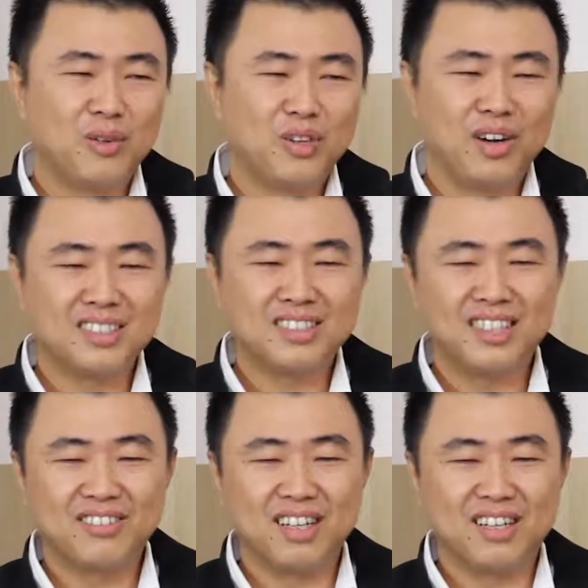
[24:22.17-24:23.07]
when you're
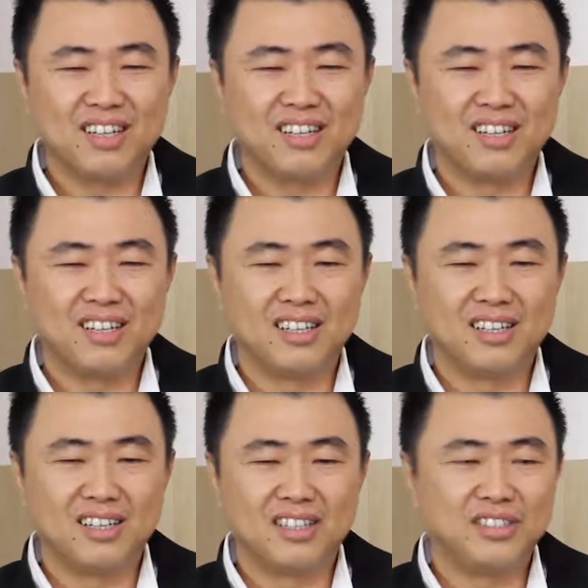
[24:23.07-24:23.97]
asking, right,
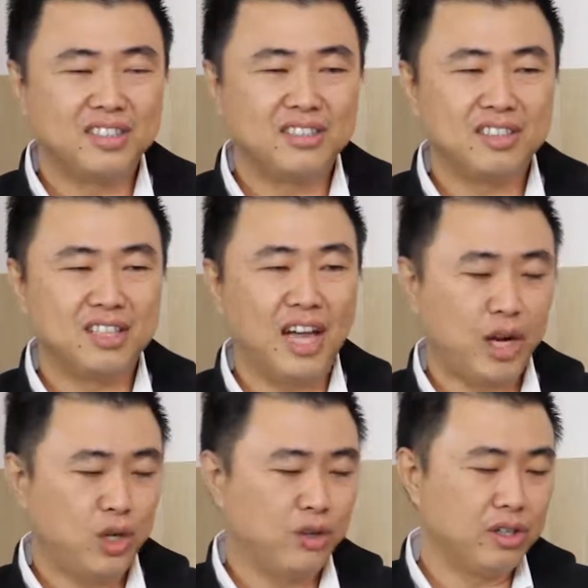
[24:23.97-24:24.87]
is this
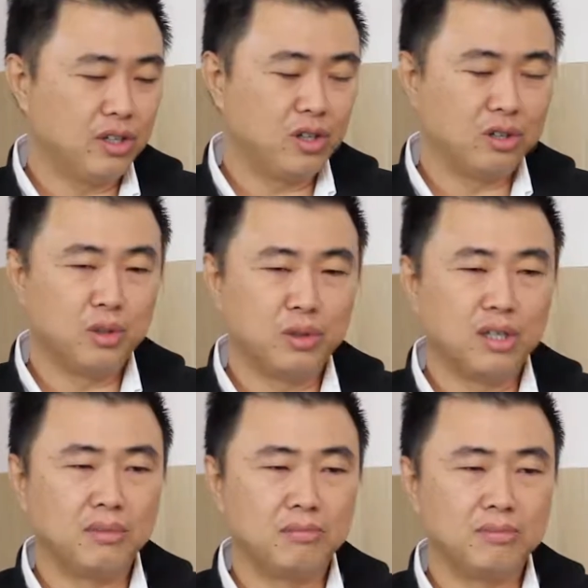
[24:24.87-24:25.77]
accurate or
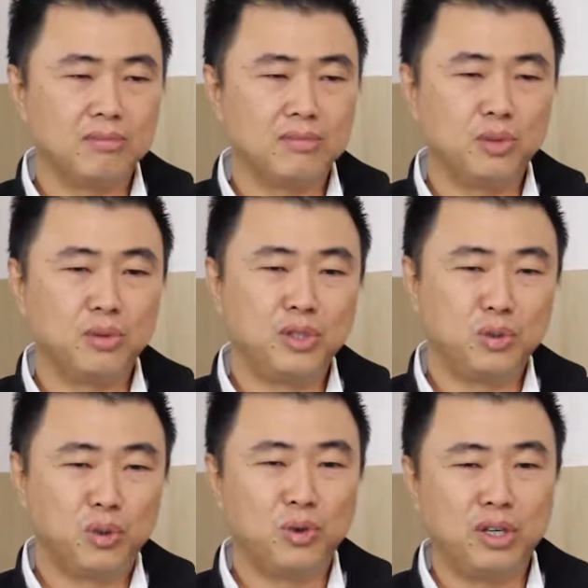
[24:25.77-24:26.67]
not? you need
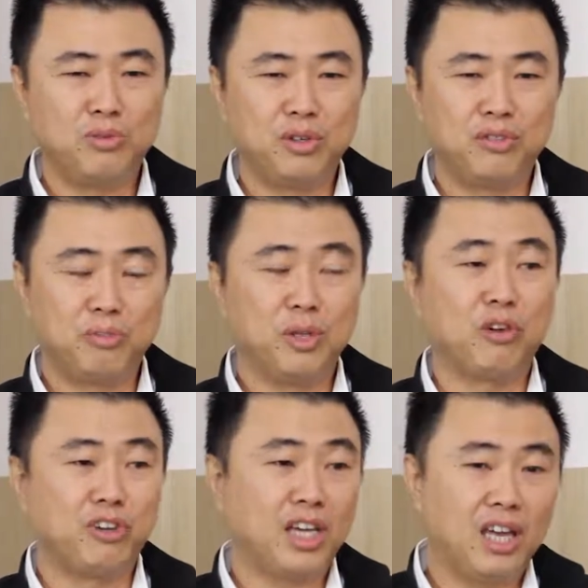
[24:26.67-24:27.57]
to go in with a bit
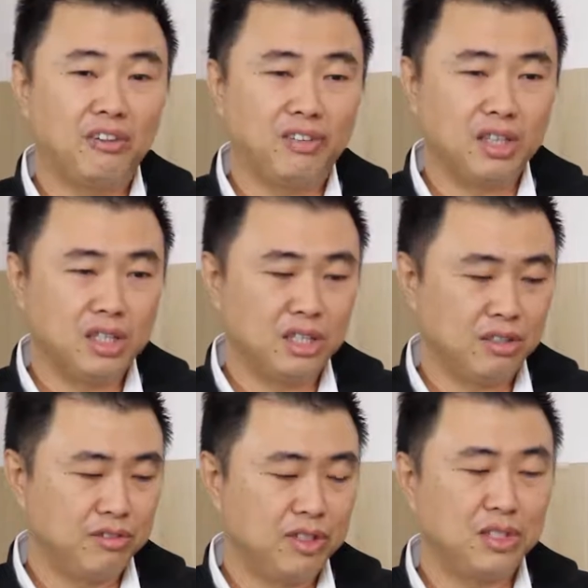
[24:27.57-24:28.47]
of a caveat here.
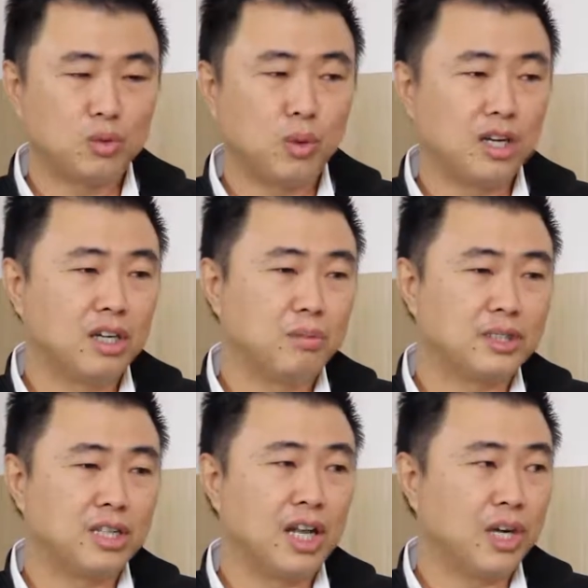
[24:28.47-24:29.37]
If this is 100%
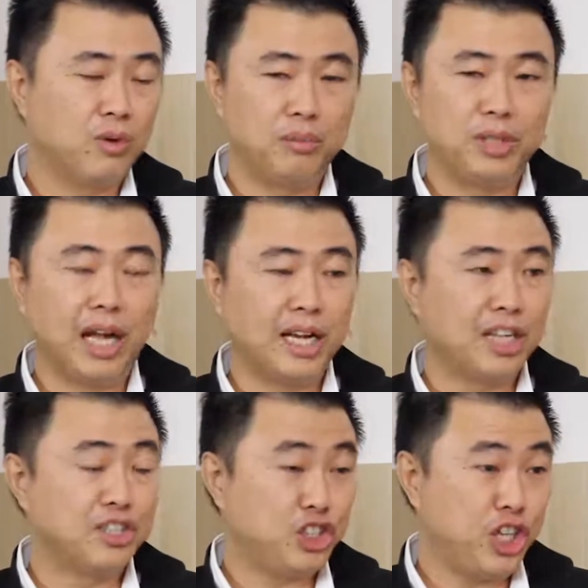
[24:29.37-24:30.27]
accurate, I mean I
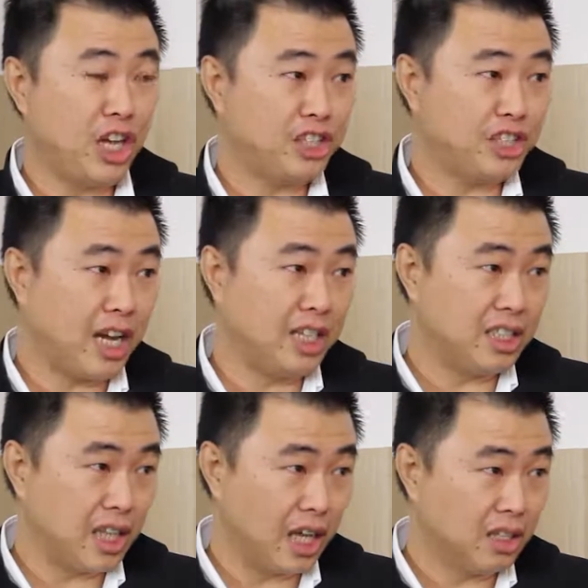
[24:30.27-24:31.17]
can't change
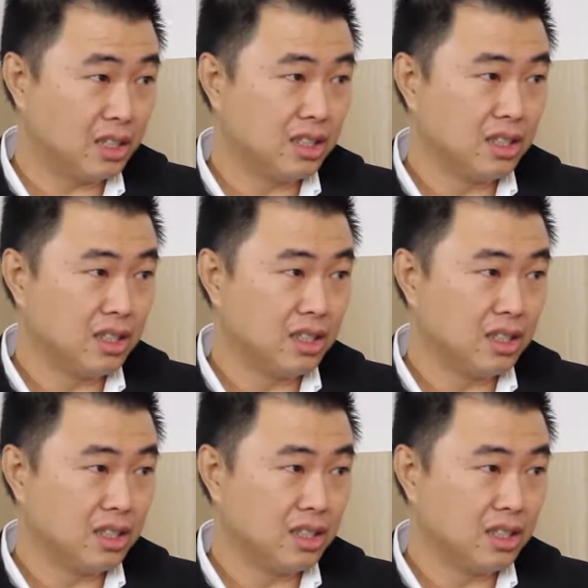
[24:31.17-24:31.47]
anything.